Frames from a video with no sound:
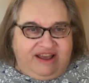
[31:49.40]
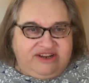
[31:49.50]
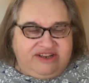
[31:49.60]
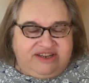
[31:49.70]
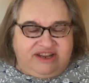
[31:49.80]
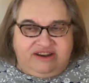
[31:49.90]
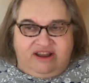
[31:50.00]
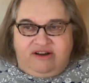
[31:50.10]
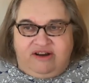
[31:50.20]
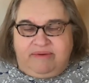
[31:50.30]
and she said,
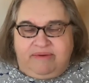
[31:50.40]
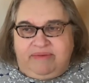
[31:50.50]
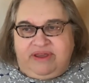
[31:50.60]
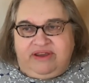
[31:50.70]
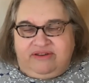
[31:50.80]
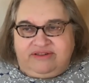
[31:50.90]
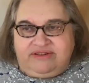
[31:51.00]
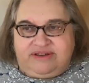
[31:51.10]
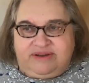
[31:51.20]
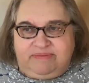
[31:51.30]
No, I'm
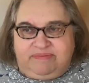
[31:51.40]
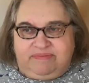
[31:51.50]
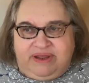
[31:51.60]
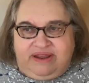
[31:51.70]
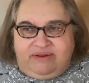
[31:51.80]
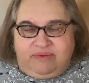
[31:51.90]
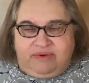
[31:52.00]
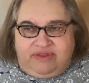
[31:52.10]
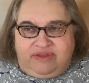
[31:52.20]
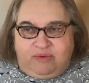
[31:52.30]
here to be
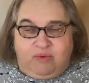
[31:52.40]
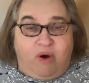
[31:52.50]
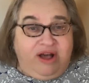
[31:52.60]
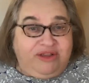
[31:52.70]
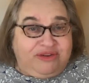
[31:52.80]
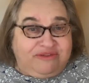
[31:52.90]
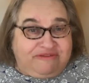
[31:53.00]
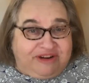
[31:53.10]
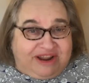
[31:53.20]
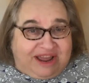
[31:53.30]
with you while you
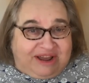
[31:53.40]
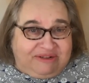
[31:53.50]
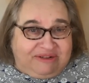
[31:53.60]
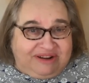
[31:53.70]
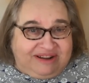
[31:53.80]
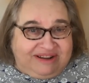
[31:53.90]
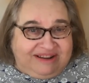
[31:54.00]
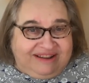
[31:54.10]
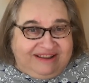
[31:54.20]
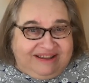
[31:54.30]
freak out,
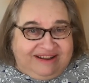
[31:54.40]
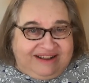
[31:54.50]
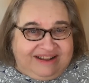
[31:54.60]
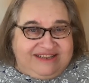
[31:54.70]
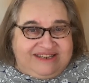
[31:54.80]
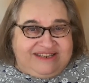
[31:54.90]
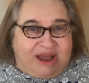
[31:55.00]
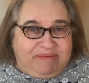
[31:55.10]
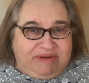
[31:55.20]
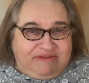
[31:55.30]
not to
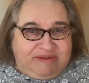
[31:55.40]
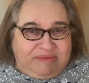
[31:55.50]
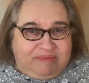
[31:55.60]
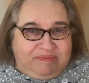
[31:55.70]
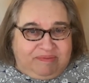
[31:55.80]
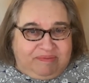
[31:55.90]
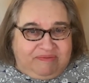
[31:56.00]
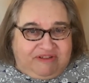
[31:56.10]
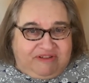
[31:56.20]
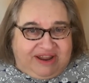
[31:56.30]
stop you from
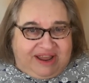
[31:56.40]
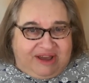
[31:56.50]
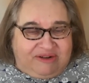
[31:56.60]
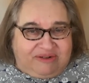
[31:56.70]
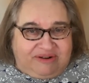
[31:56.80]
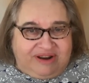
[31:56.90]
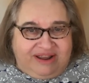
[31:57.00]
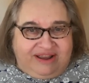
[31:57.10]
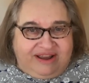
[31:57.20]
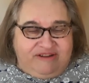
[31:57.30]
freaking out or
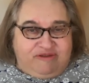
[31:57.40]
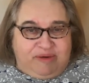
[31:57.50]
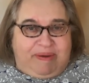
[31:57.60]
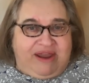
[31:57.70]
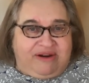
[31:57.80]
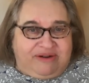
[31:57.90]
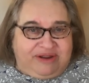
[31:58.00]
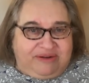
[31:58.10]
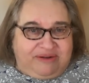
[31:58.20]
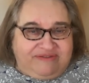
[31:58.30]
kind of
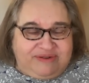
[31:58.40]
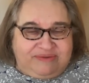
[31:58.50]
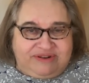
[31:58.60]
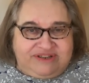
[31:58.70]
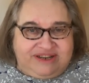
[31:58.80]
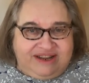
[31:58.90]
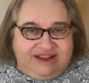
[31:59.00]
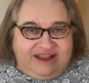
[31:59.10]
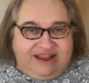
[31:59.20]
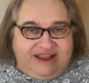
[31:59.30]
repairing you afterwards.
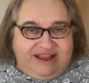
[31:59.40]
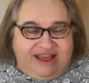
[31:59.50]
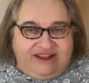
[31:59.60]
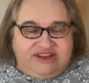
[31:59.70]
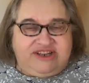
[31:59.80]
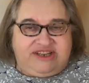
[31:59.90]
And